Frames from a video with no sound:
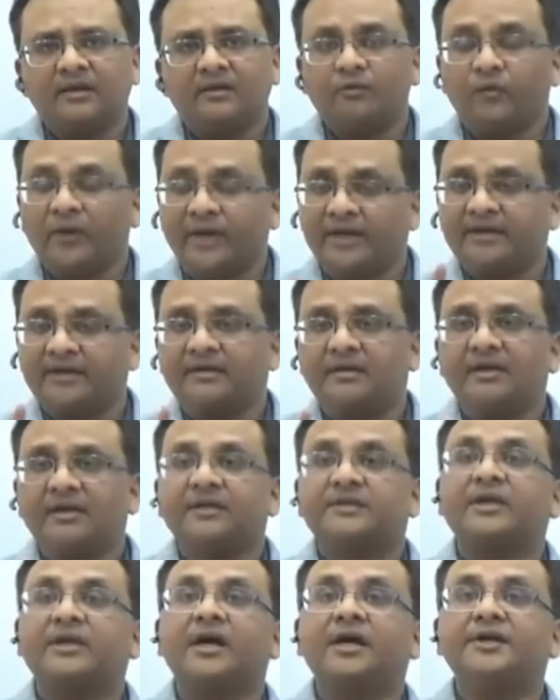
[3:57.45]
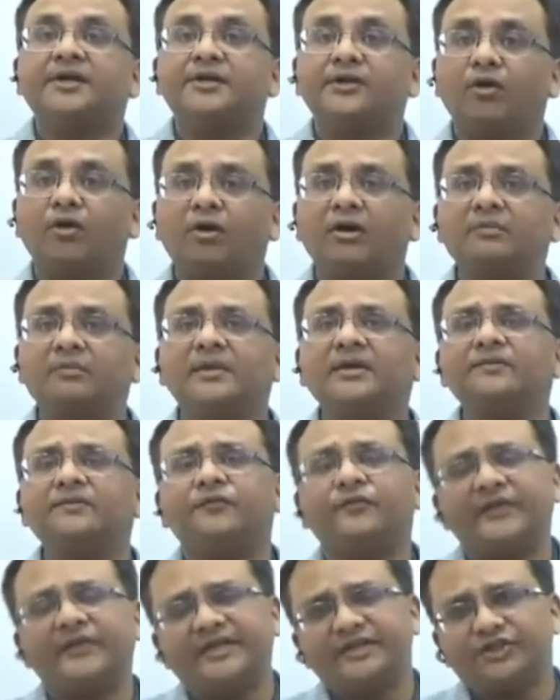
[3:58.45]
when the Norman
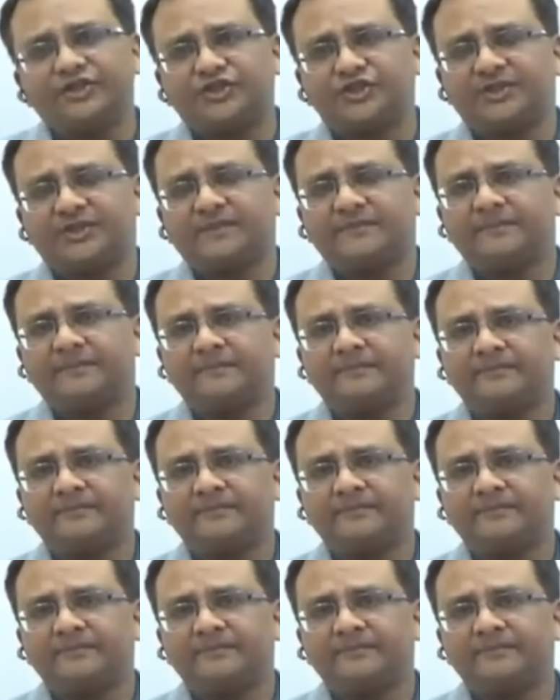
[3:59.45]
French,